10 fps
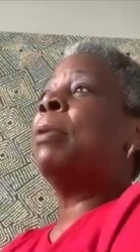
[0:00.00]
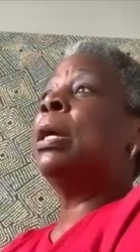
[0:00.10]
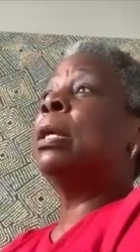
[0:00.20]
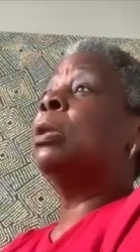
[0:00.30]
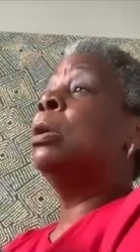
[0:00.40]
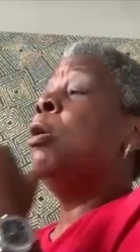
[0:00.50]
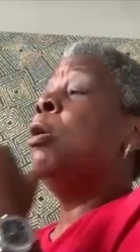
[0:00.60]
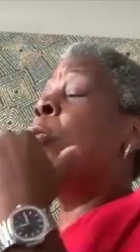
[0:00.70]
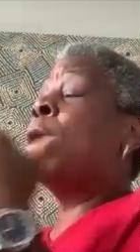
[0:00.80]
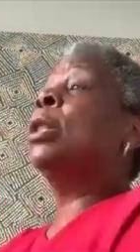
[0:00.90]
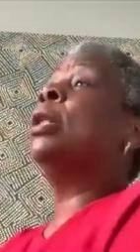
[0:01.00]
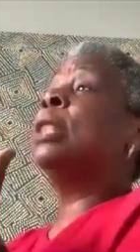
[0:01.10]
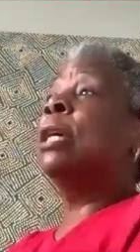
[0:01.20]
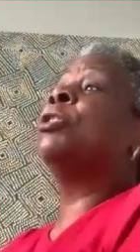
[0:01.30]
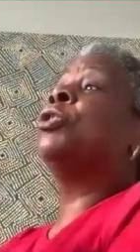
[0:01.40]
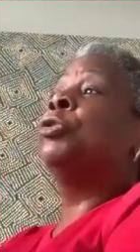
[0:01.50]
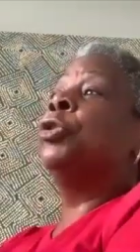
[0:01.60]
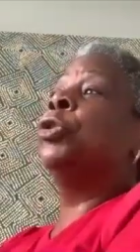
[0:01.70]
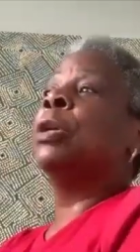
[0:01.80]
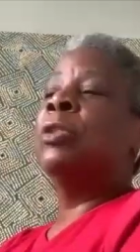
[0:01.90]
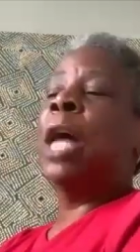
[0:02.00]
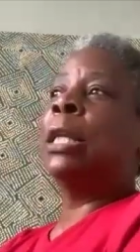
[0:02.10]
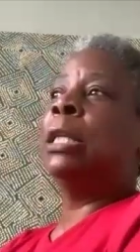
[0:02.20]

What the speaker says: the way, one of the things that you do is not